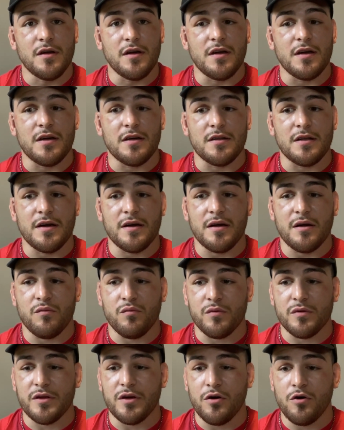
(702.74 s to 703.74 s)
And I
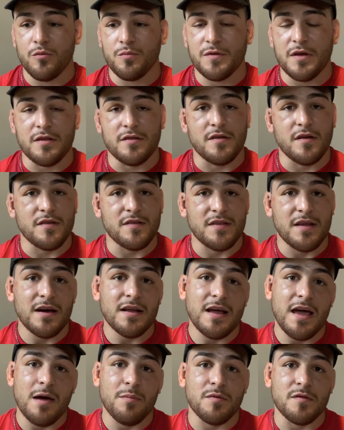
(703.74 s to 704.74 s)
really hope that does
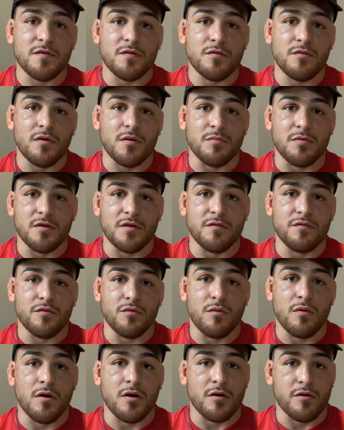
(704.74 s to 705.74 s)
not happen to you. I believe
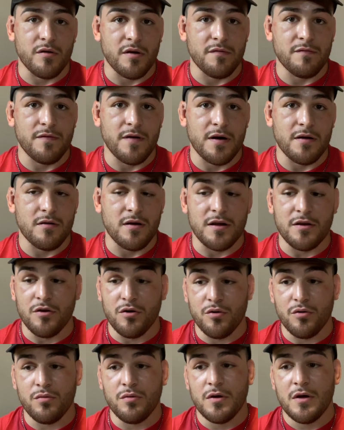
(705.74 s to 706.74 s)
you are a great fighter. I
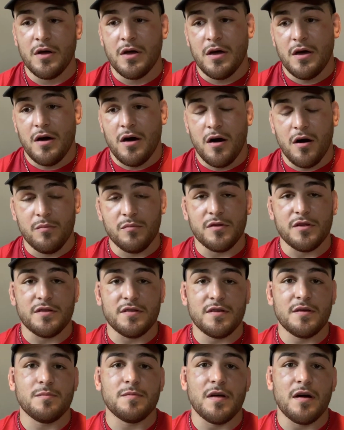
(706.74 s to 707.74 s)
know humbly
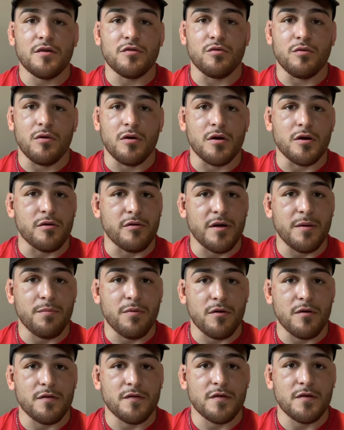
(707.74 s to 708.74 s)
deep down you are a great
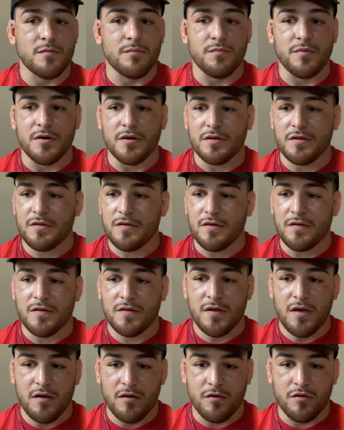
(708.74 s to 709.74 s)
person, but this
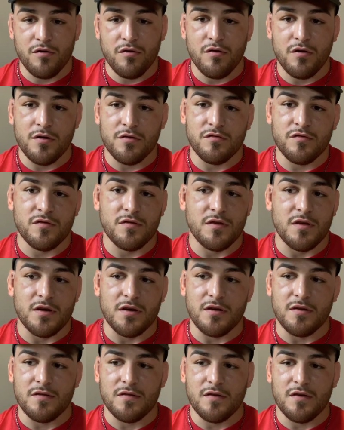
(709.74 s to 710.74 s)
King of Cringe
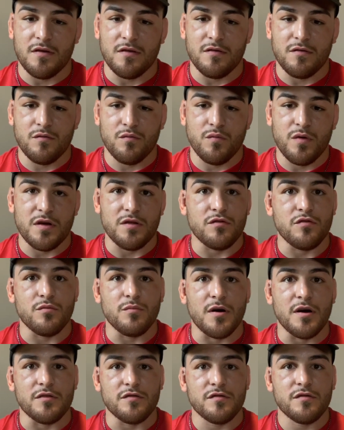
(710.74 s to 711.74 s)
thing is way too
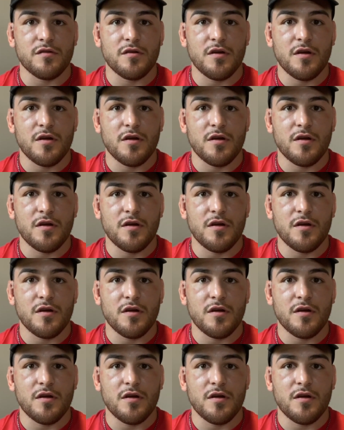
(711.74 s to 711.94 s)
much.